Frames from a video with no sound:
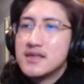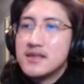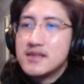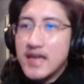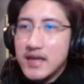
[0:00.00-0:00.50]

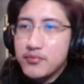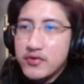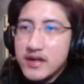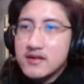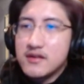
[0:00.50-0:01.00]

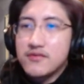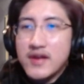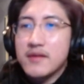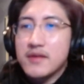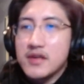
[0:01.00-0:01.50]
Daybreak,
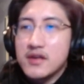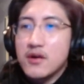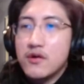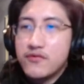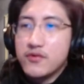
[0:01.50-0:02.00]
grant me
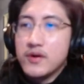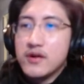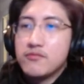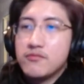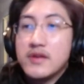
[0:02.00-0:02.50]
Overwhelm.
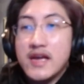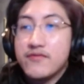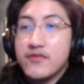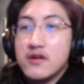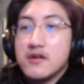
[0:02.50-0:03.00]

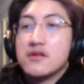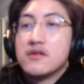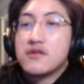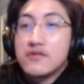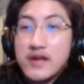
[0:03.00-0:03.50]
Nightfall,
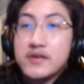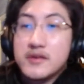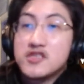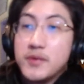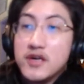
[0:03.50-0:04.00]
grant me
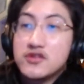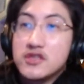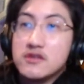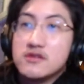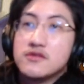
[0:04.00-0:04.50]
Spell Shield.